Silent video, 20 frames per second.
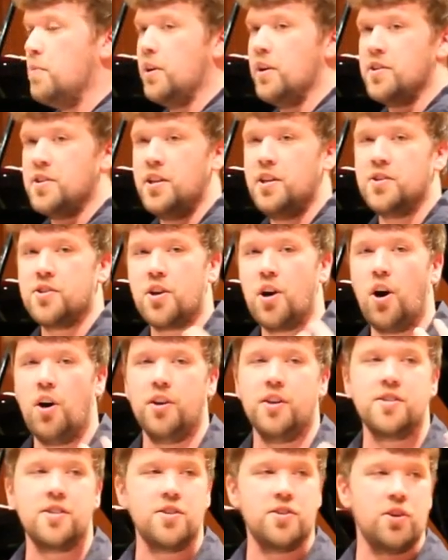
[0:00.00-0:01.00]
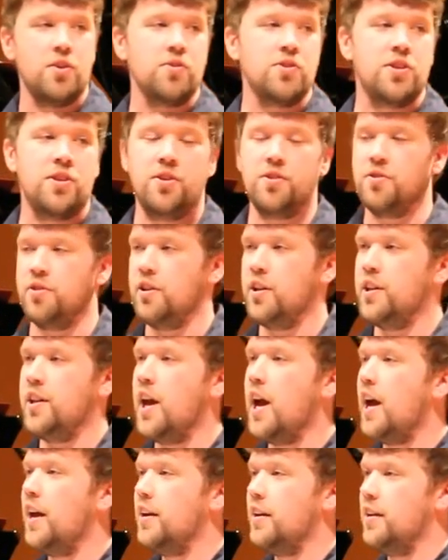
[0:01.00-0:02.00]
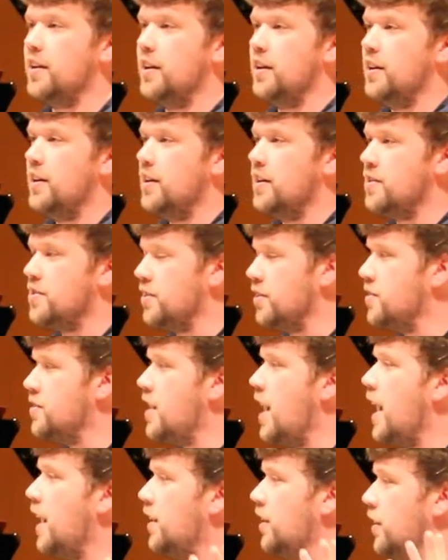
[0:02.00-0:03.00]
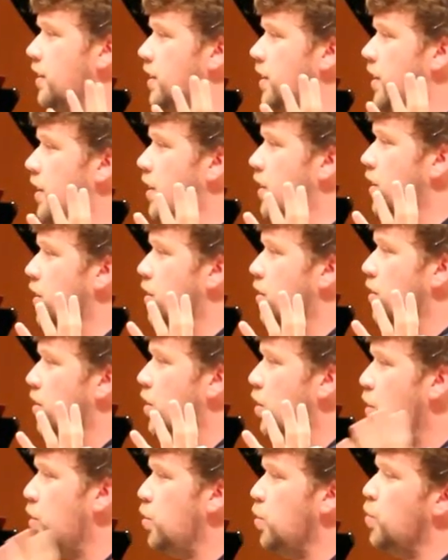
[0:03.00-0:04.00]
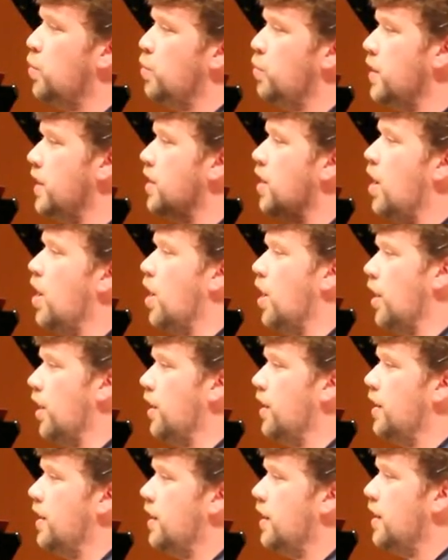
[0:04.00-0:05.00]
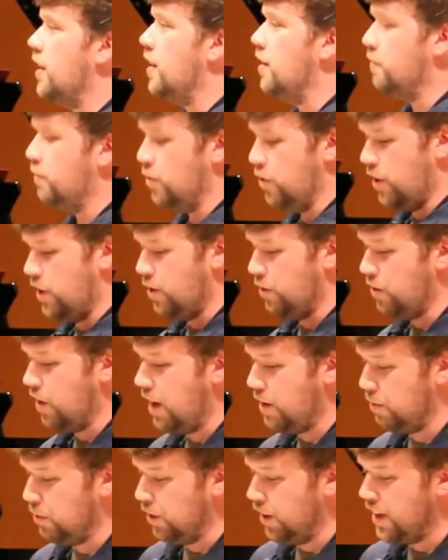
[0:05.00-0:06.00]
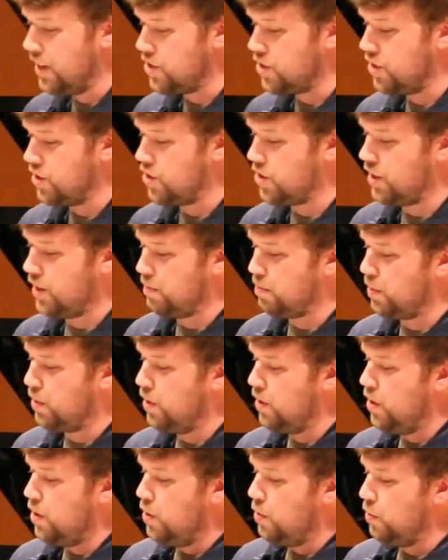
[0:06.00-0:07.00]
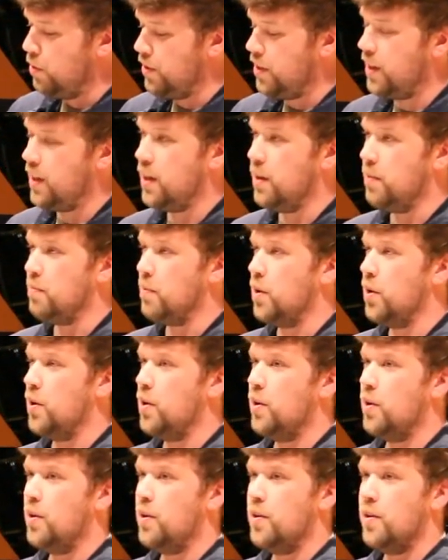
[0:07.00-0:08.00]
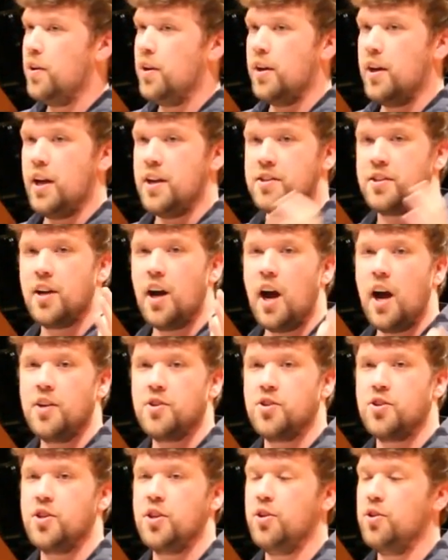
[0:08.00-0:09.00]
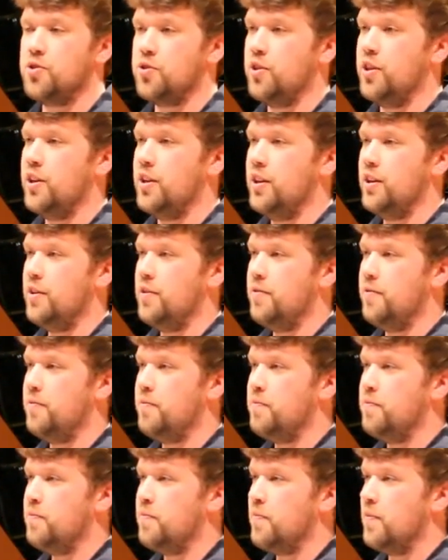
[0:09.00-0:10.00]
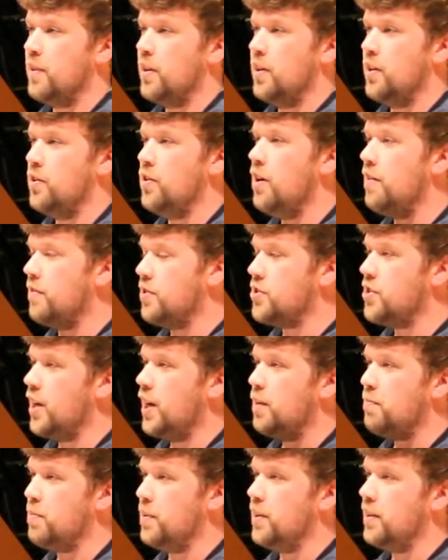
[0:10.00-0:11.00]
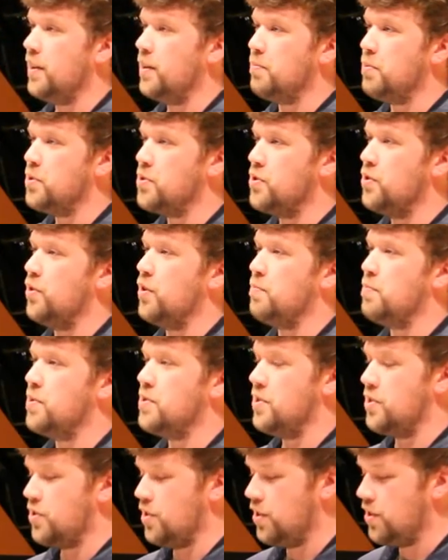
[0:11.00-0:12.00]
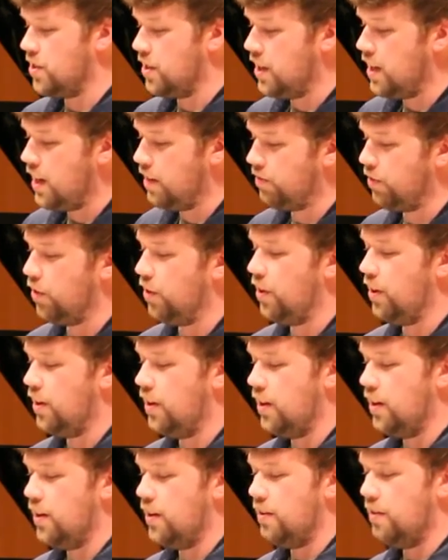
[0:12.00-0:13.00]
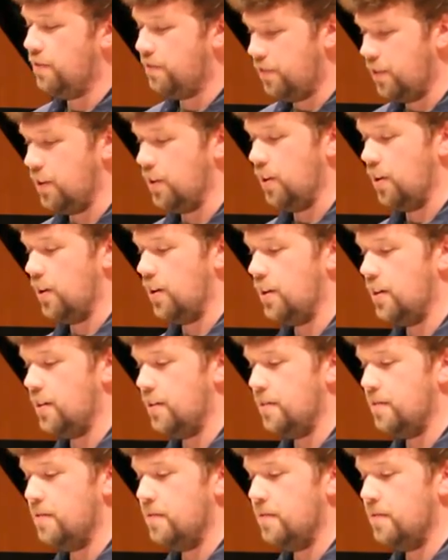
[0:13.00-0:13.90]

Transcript: because he has called us his own children. And that is exactly who we are if we're in a right relationship with him. As God's children, you have a champion that puts you in a position to never fear.